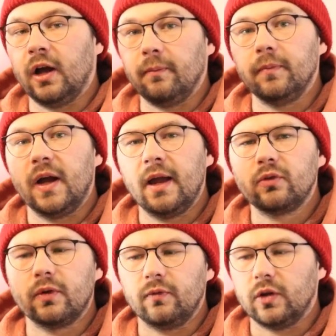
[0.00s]
Um, I have
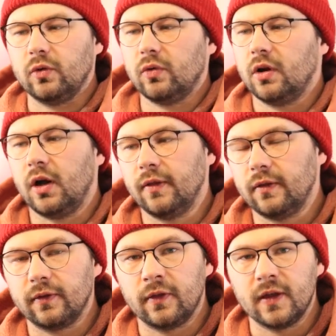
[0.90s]
a review
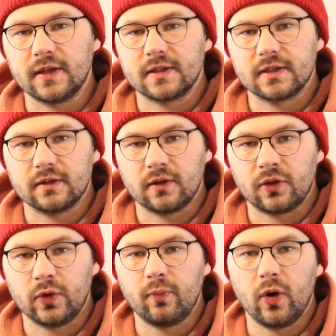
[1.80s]
on this
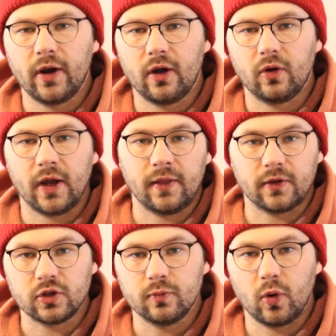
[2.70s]
three point oh and
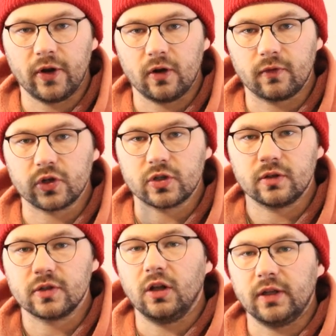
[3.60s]
the two point oh
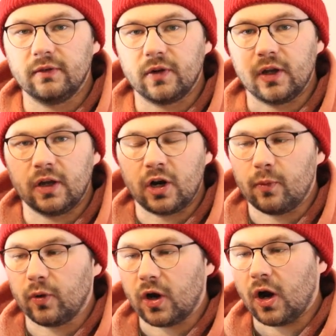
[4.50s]
version. I'll leave a, a
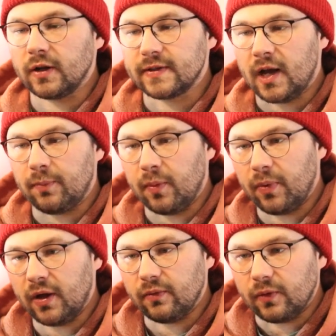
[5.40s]
couple cards up
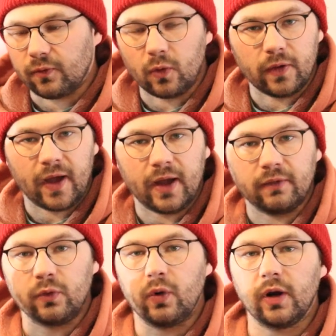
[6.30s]
above for that
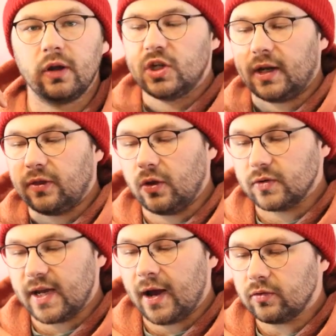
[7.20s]
if you want to check
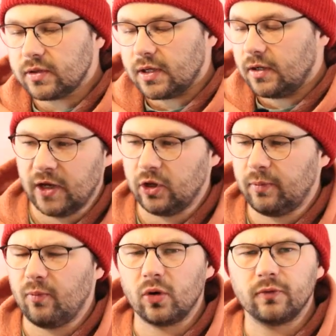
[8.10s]
those out. Get a little
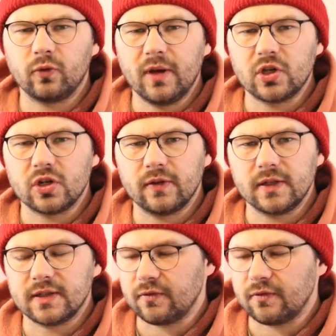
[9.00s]
bit more information on these